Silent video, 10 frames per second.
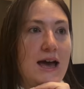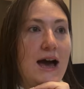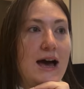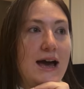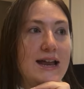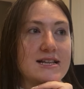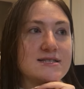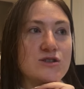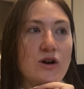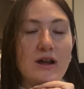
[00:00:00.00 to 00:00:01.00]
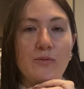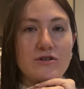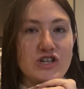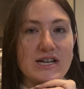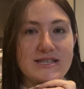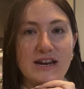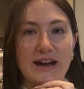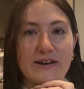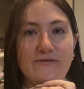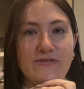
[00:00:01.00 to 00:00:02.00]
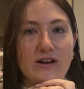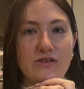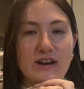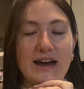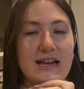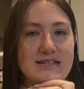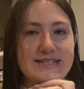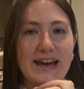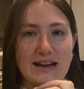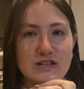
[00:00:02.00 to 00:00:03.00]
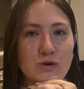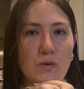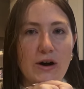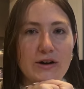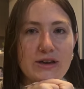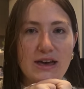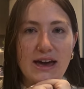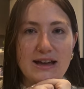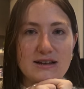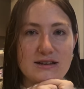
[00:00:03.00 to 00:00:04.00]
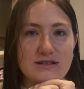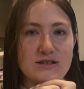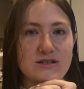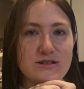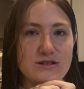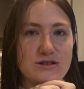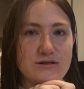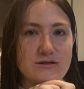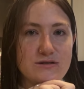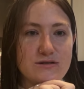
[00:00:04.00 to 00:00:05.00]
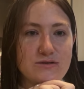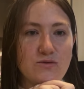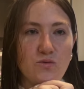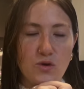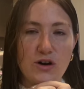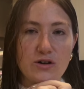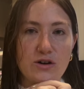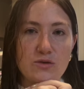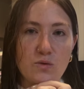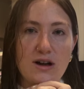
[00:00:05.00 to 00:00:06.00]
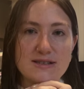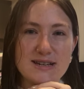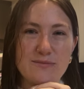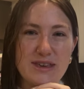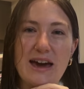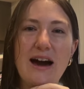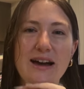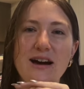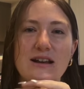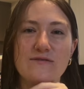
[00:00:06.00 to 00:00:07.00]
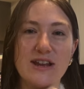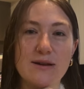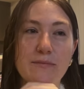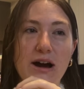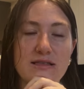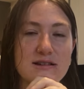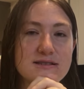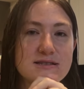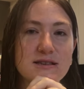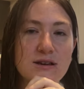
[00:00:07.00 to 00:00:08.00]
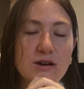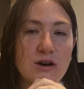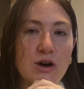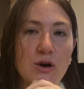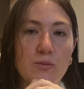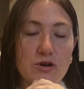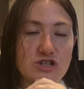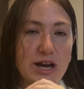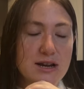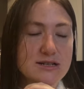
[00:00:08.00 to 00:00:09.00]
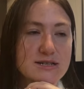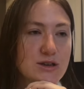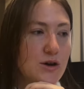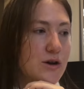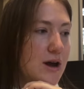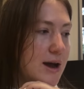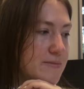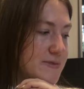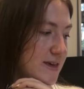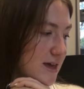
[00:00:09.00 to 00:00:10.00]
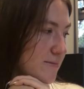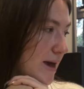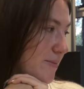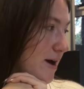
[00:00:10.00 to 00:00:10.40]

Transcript: And it's not a project that I feel that I can take to work and work on whilst I'm there. I kind of need a mindless project. So I'm thinking maybe